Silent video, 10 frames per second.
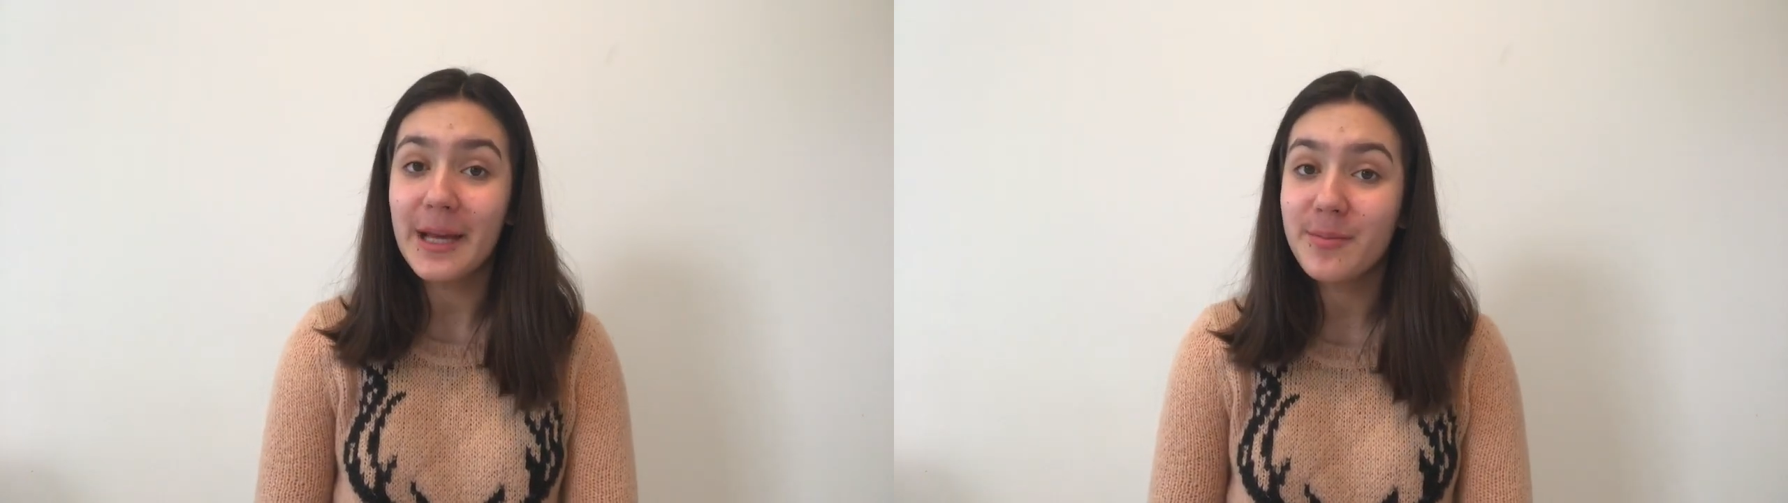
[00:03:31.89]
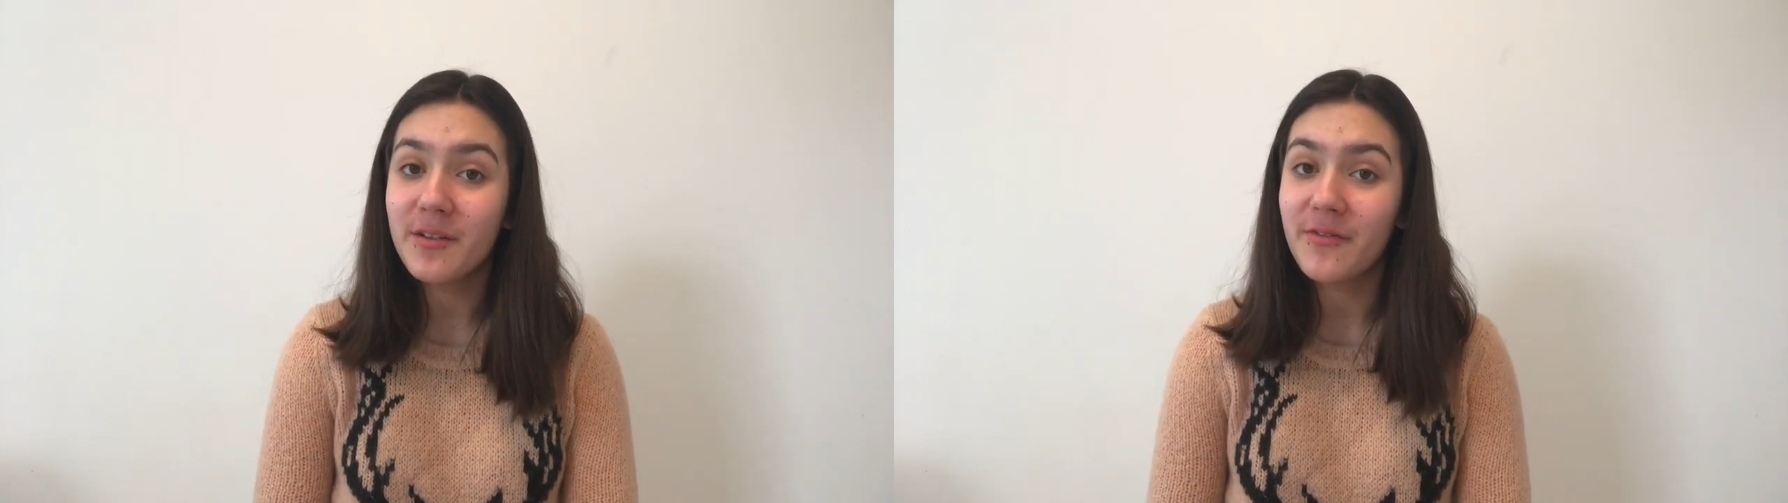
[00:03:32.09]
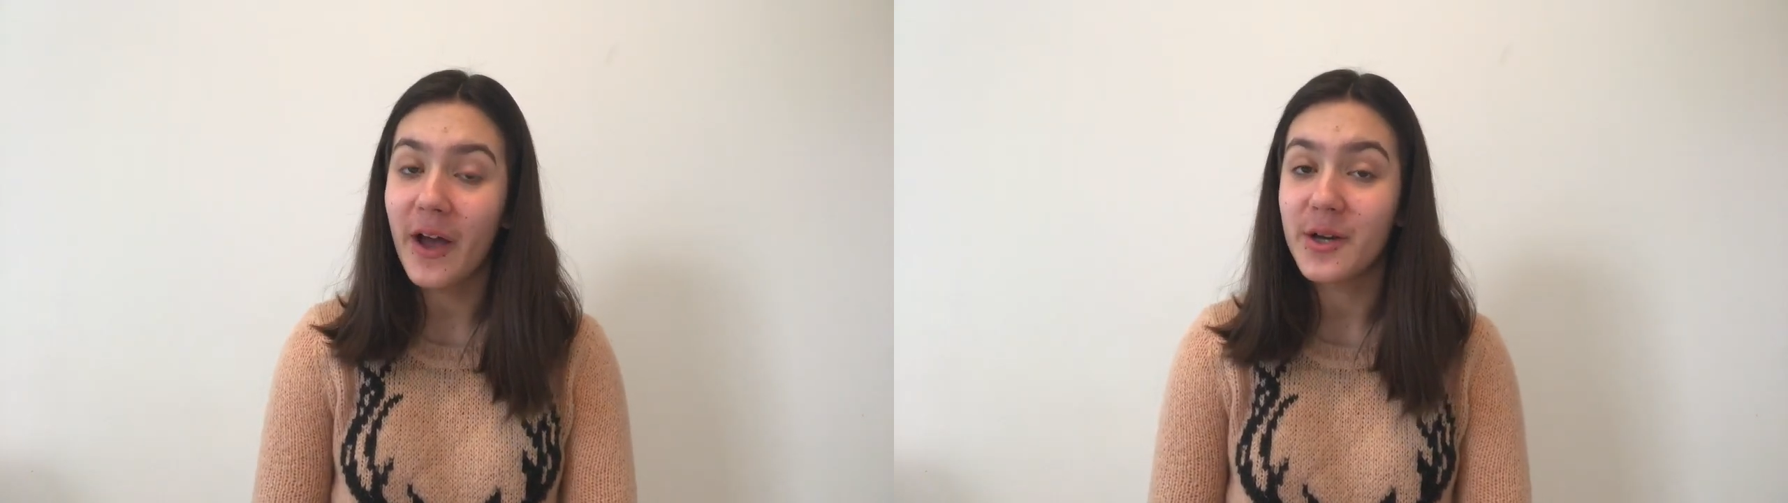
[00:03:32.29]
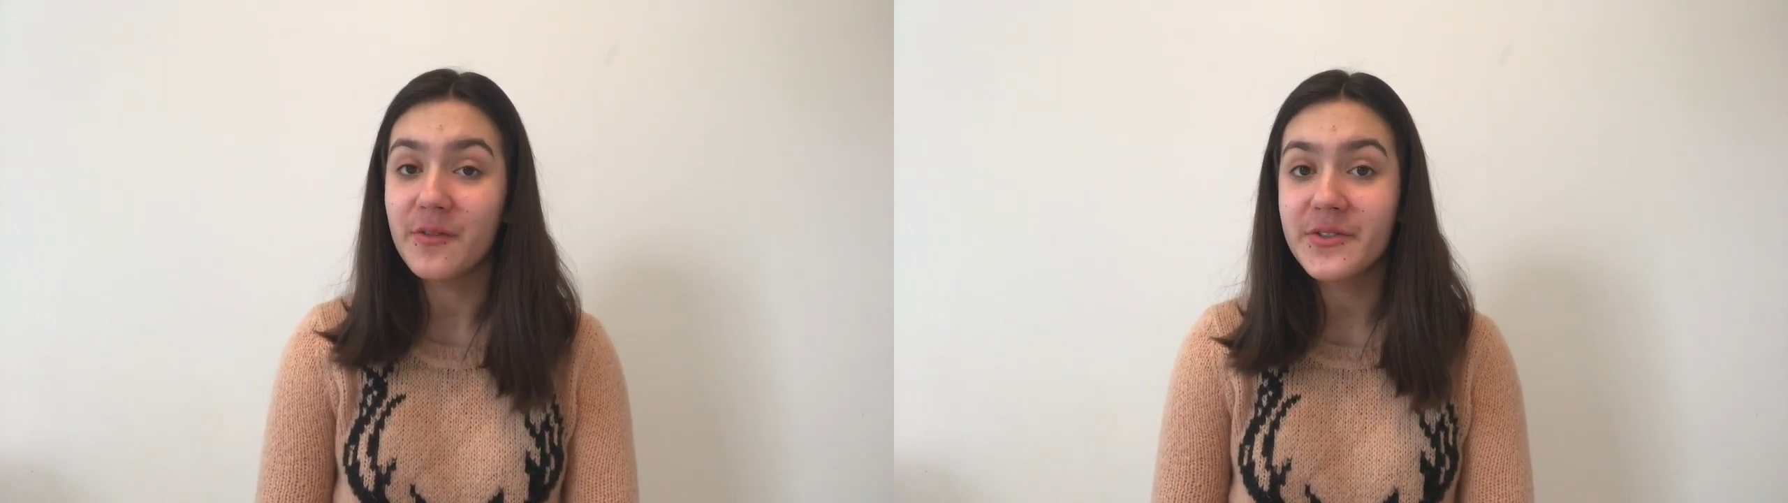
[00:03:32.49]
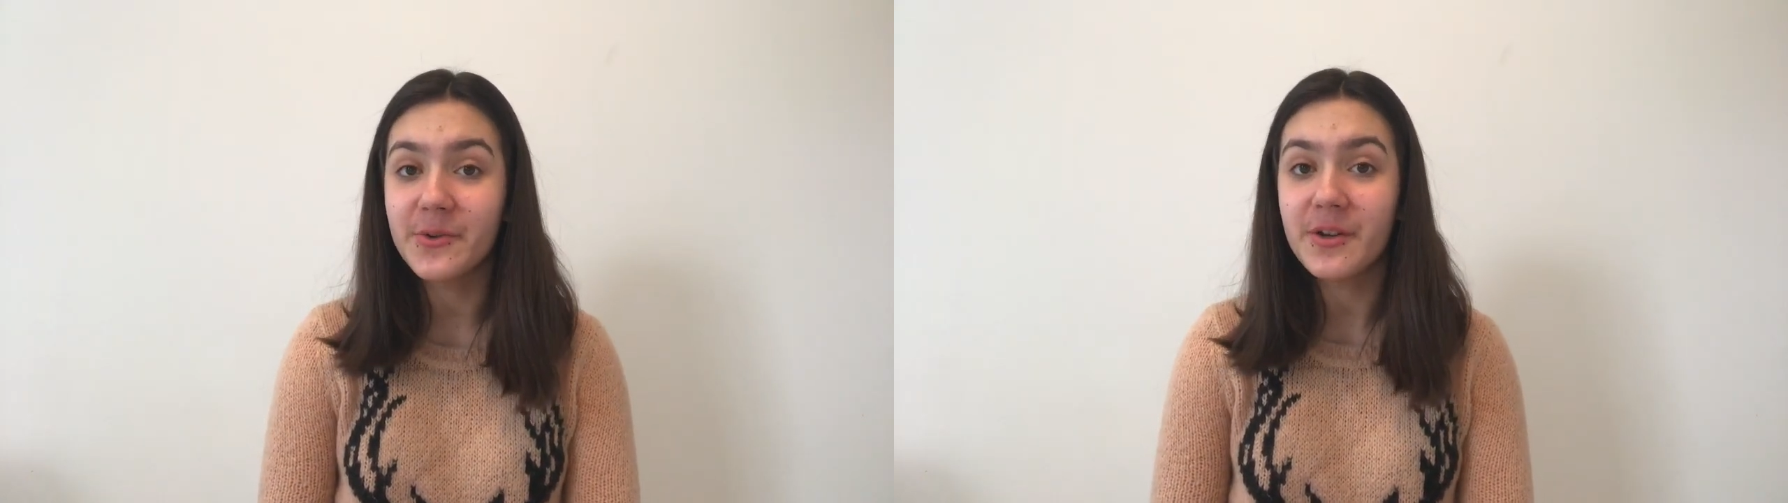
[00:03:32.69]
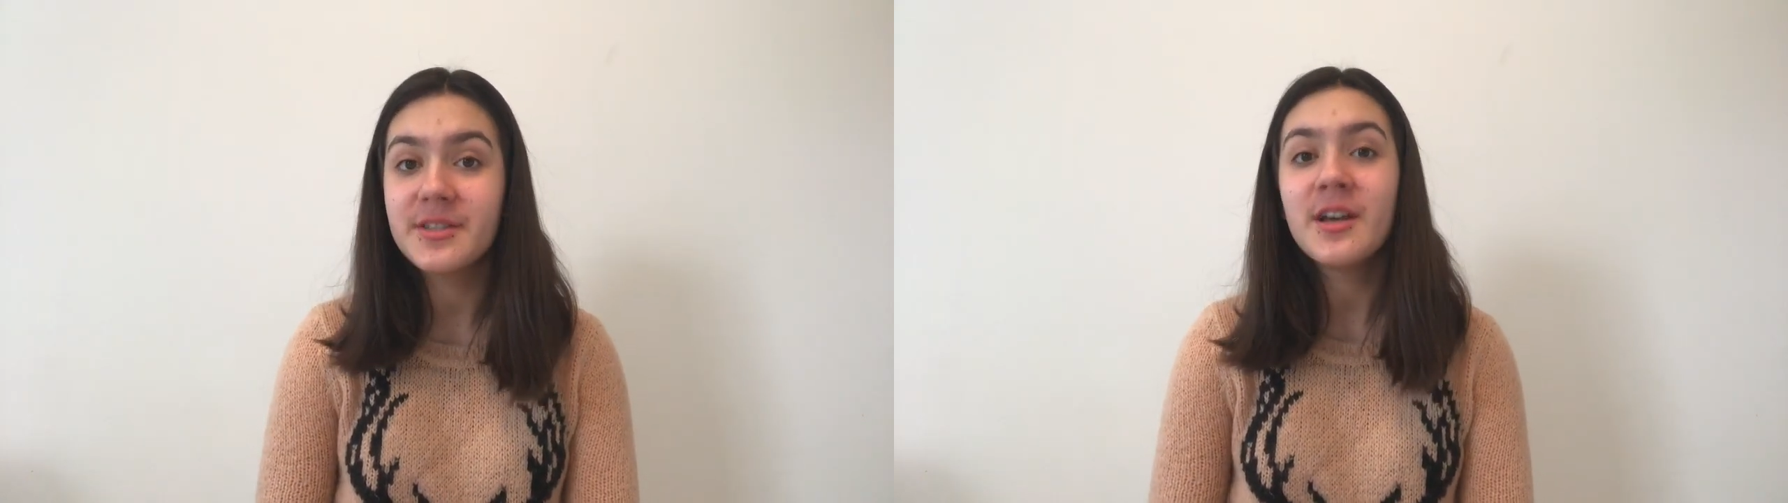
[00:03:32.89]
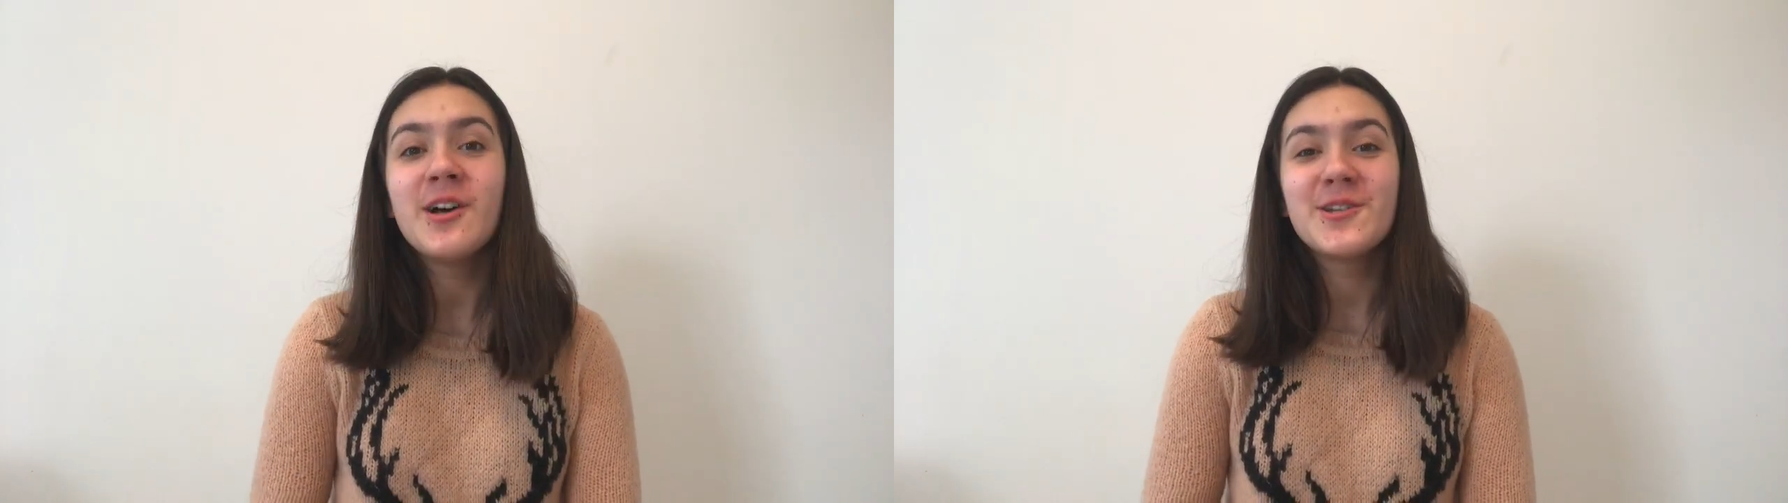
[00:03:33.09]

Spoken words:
amplifier of sorts